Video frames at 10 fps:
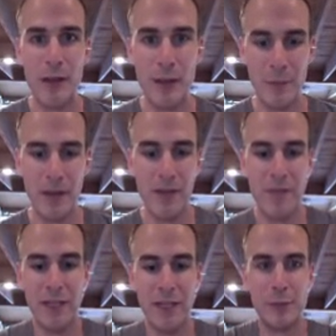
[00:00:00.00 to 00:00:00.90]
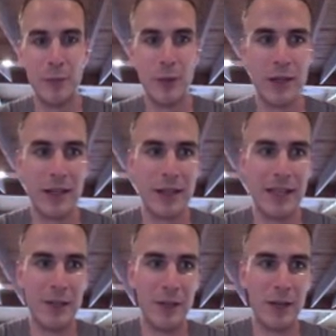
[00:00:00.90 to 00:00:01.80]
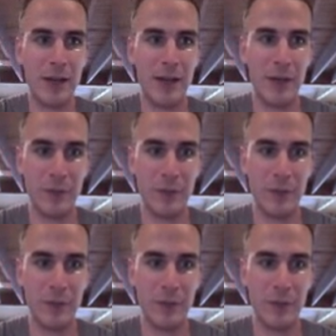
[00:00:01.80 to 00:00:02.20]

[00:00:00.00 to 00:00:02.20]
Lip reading: my Facebook account now,